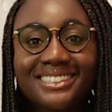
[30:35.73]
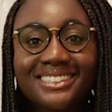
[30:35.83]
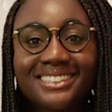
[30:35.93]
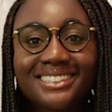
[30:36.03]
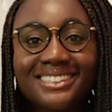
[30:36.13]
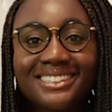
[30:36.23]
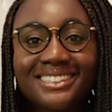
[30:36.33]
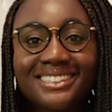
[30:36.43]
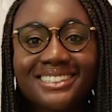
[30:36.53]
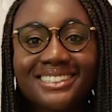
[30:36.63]

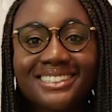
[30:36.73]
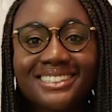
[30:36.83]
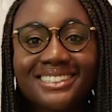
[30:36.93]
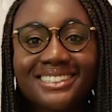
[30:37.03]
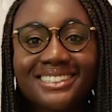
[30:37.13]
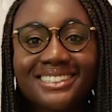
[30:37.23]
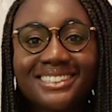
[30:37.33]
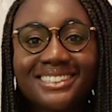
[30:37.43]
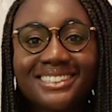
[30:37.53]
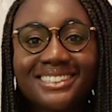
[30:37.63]

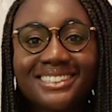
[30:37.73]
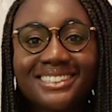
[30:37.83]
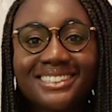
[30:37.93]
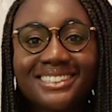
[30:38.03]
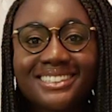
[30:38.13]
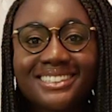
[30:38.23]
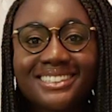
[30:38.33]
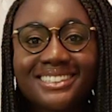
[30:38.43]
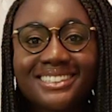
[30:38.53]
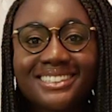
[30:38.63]

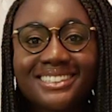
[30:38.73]
(no lip movement)